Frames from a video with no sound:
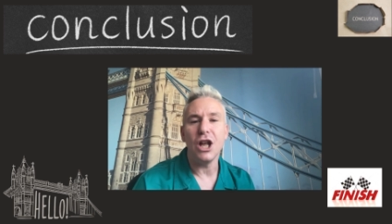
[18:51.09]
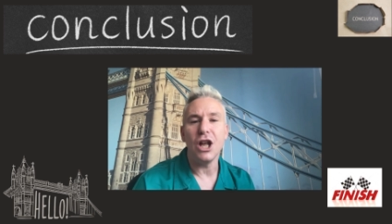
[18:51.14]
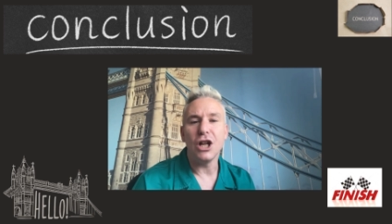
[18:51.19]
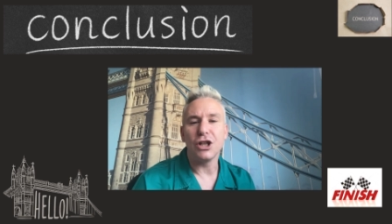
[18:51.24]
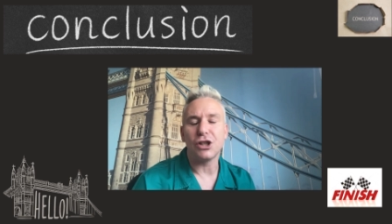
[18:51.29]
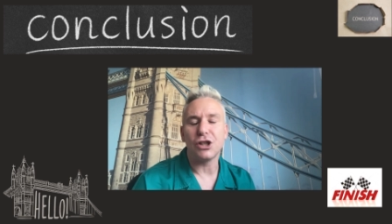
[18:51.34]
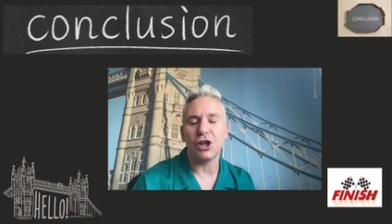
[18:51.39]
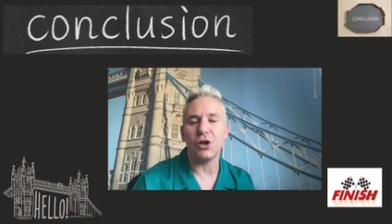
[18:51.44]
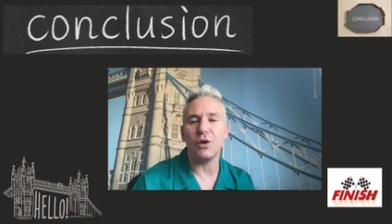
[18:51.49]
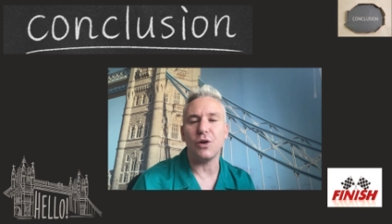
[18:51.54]

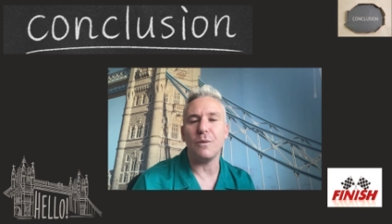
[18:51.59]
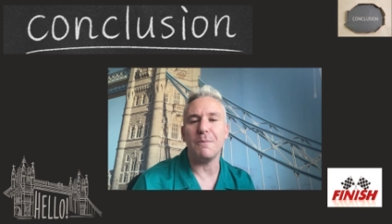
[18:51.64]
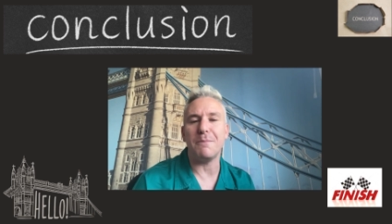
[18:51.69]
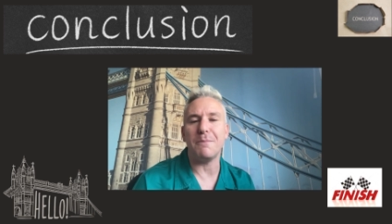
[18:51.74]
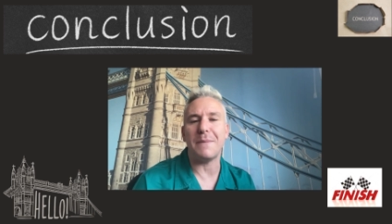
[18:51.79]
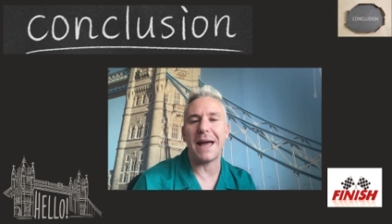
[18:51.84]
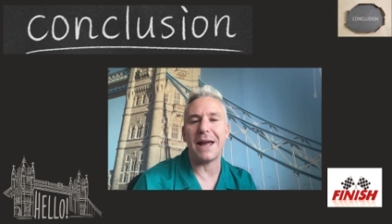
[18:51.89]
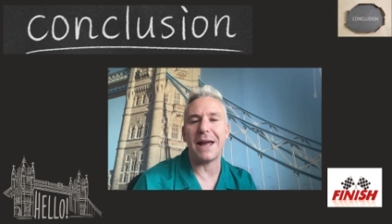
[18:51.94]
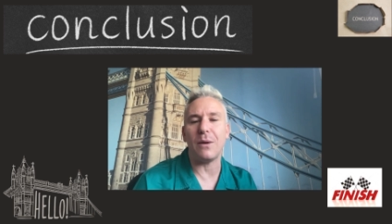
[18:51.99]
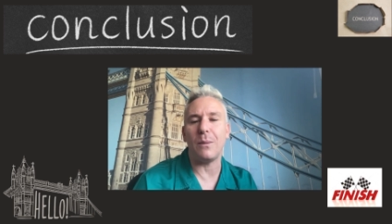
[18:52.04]
So you
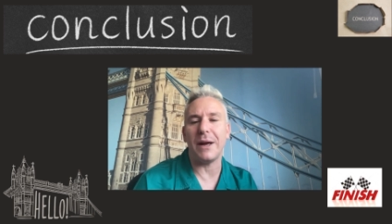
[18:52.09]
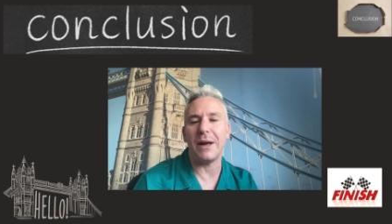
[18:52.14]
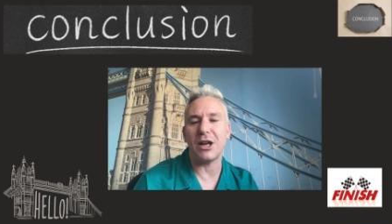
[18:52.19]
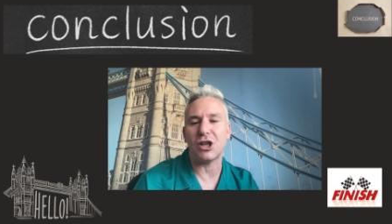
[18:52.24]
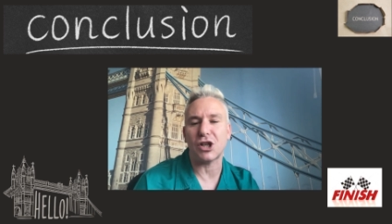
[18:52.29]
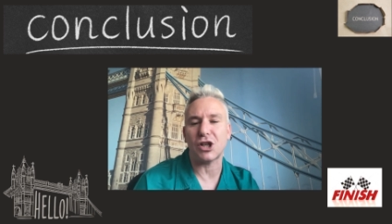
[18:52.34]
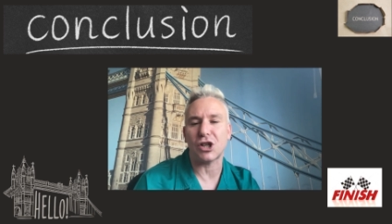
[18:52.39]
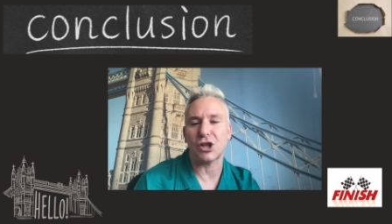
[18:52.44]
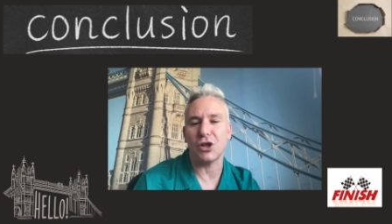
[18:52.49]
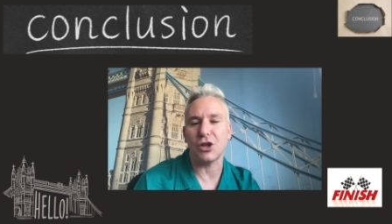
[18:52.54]
may
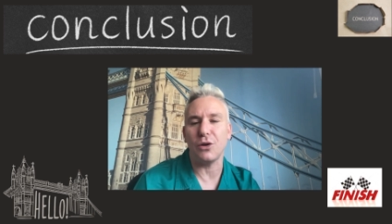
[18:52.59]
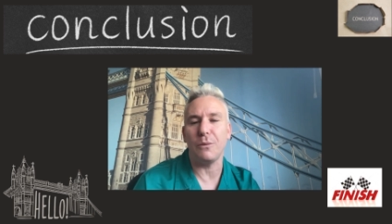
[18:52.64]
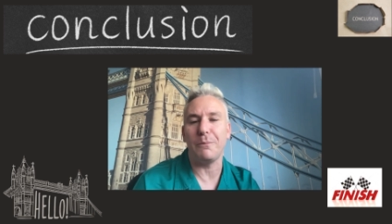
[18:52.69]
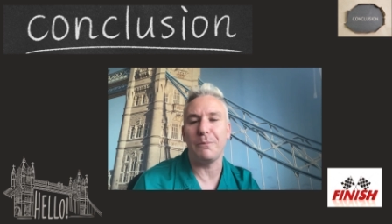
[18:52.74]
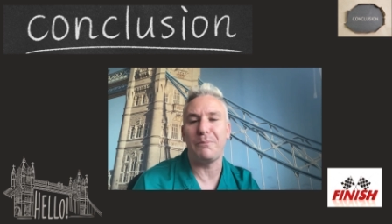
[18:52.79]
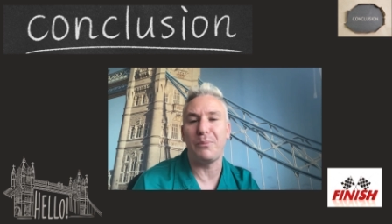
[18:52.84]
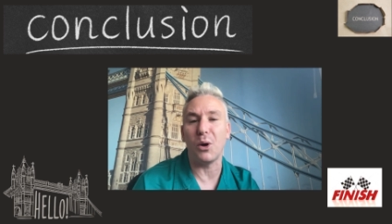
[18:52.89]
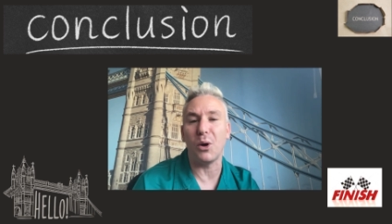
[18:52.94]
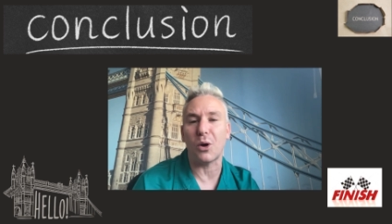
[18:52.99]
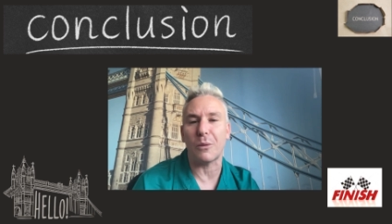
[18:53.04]
wish to
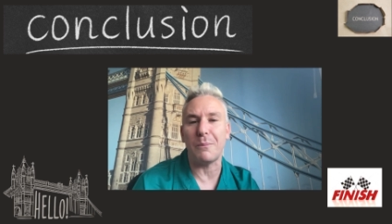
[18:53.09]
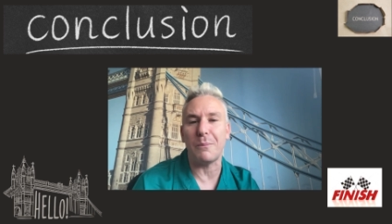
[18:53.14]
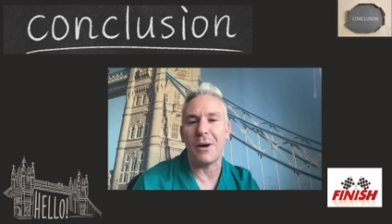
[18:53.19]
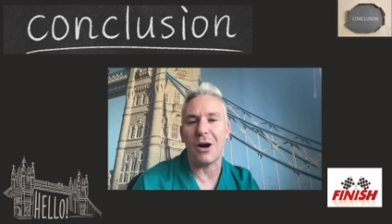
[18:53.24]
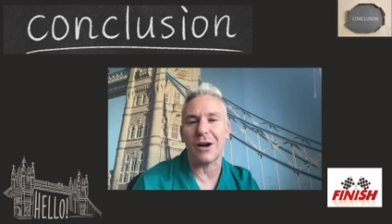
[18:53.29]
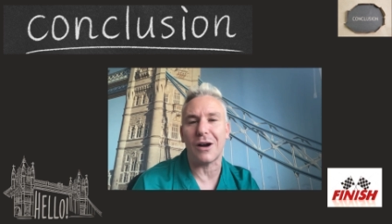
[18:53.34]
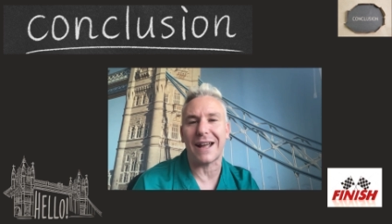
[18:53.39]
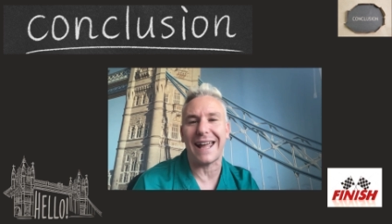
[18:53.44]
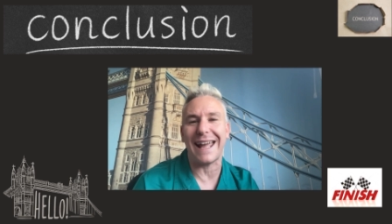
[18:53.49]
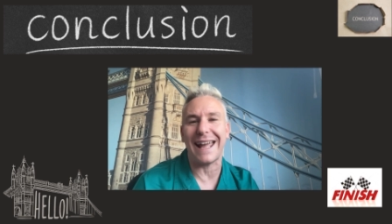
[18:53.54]

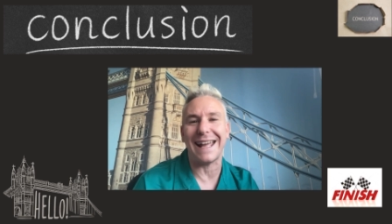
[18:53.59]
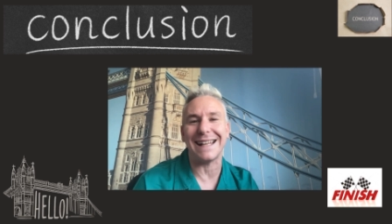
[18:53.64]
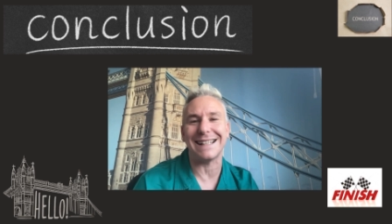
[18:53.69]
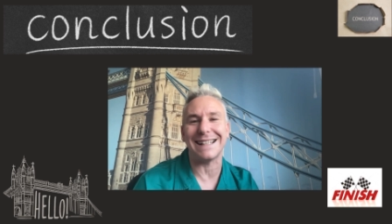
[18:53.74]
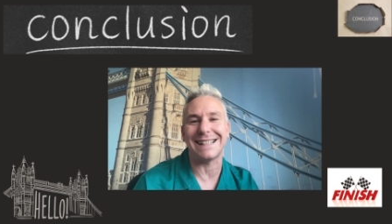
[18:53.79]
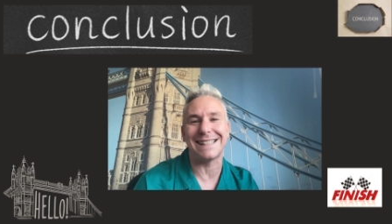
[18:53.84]
bookmark it,